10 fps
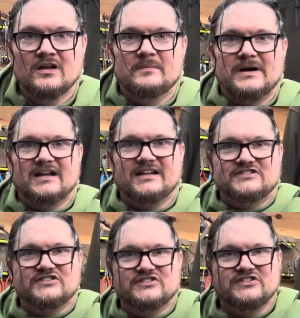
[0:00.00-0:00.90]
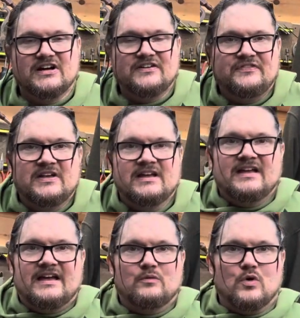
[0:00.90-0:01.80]
Pockets and stuff.
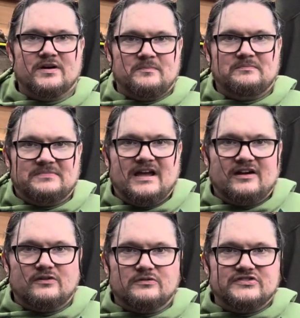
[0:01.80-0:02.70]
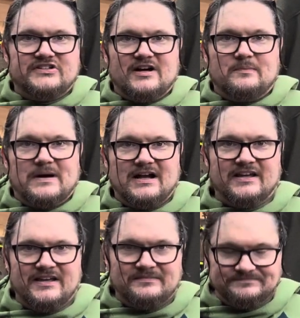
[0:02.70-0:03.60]
One kangaroo style
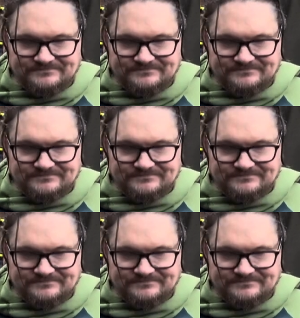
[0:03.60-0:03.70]
pocket.